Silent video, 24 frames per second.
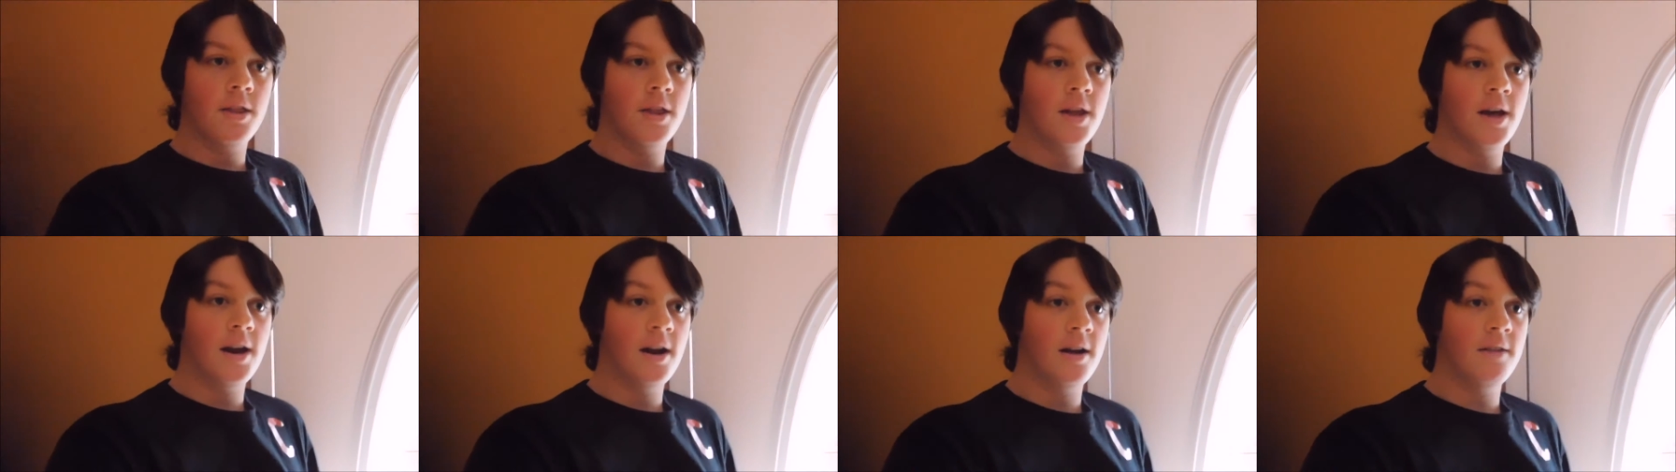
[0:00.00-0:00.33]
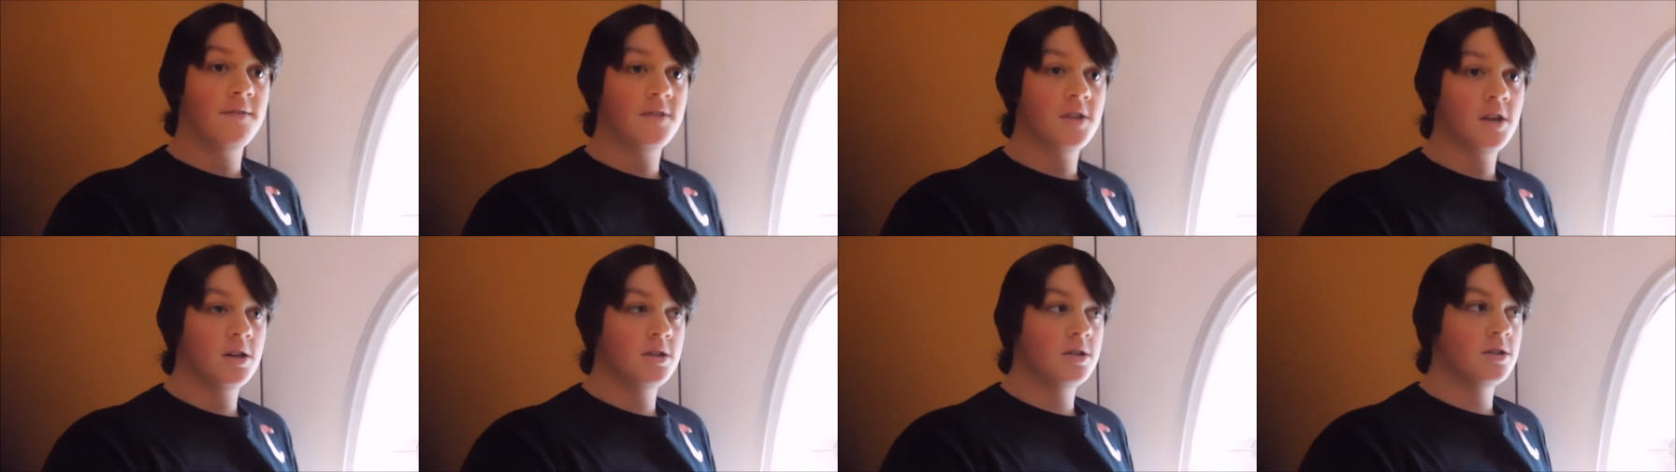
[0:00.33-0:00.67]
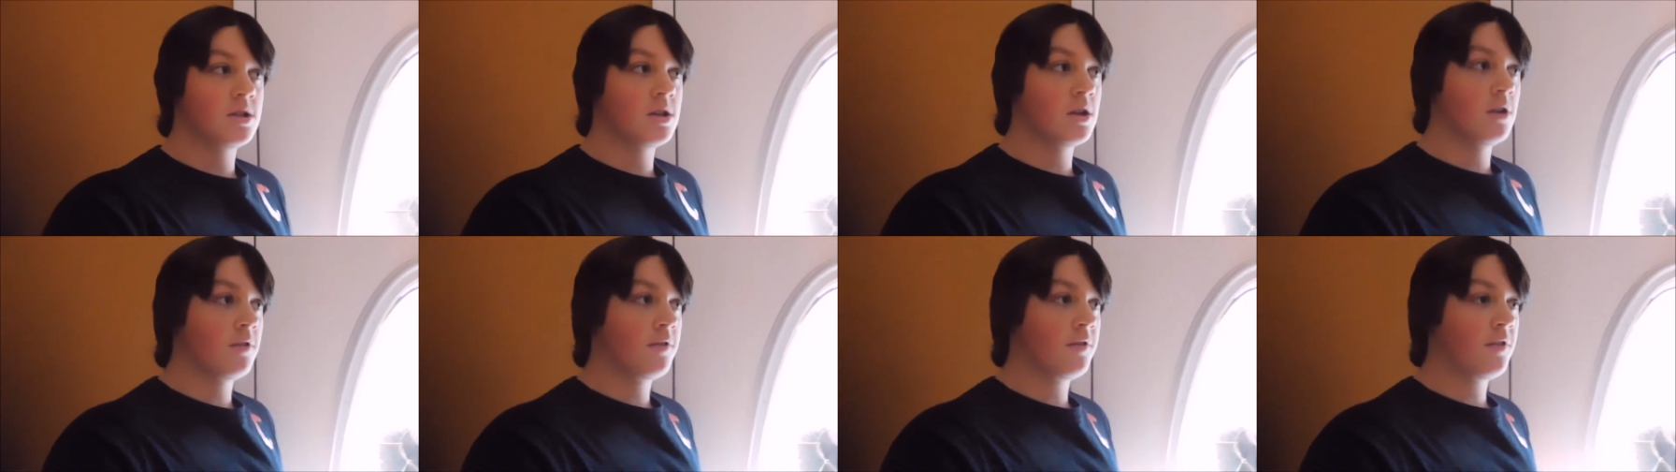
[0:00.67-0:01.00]
that I've done
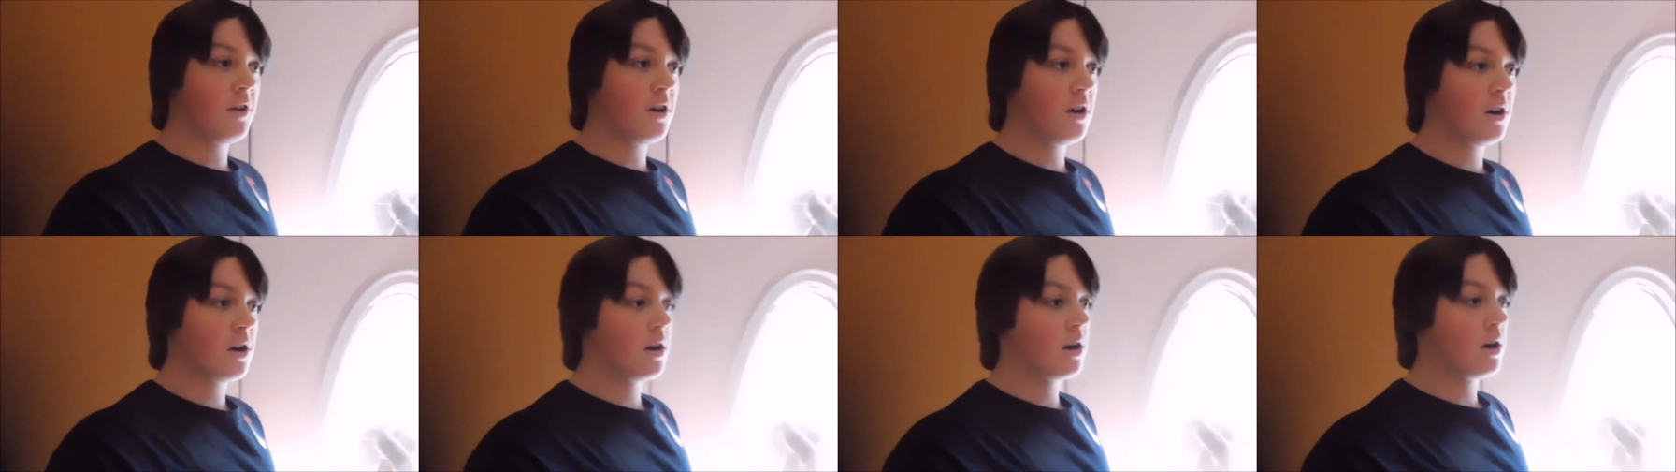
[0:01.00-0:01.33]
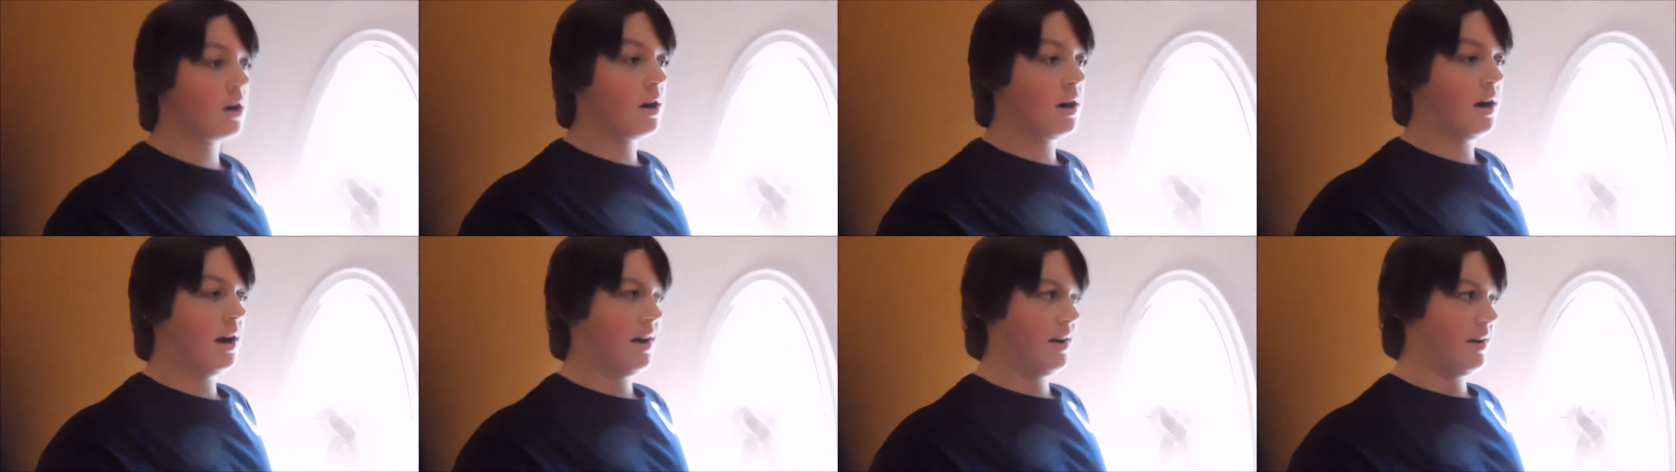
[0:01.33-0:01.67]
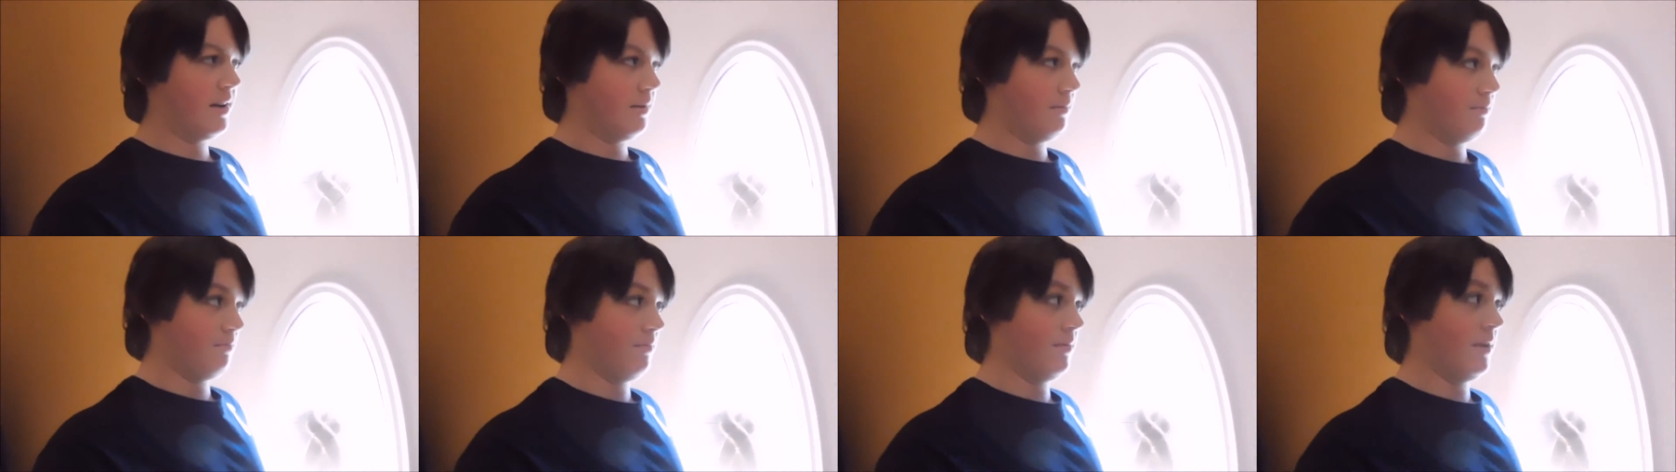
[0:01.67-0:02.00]
so far.
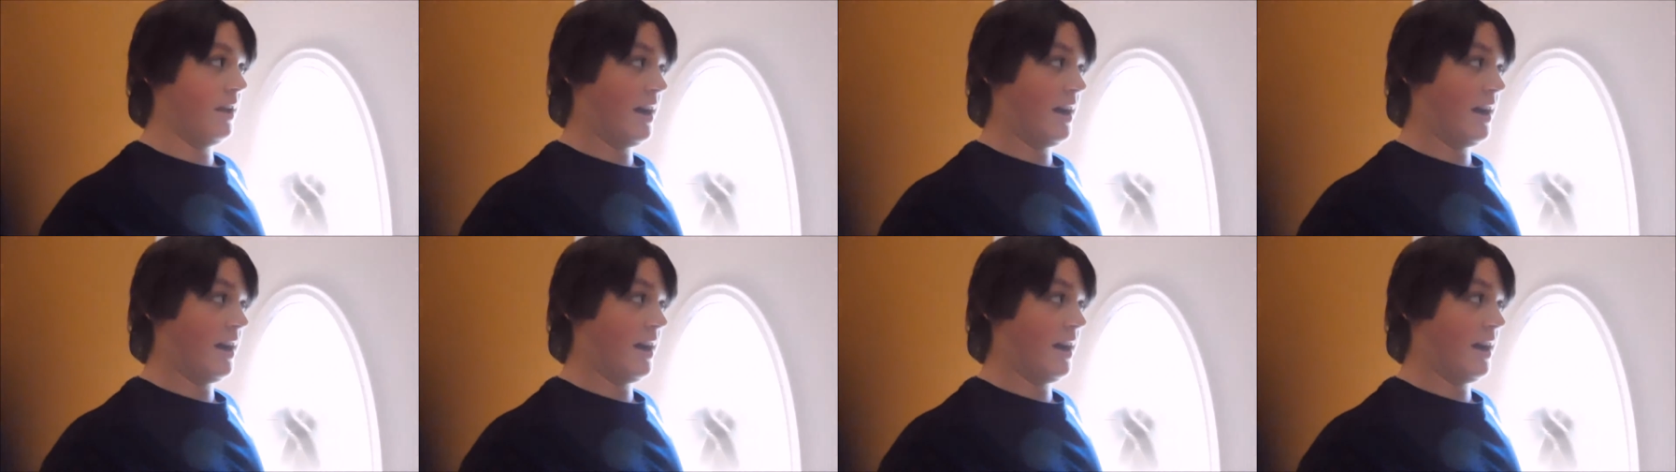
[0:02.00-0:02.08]
I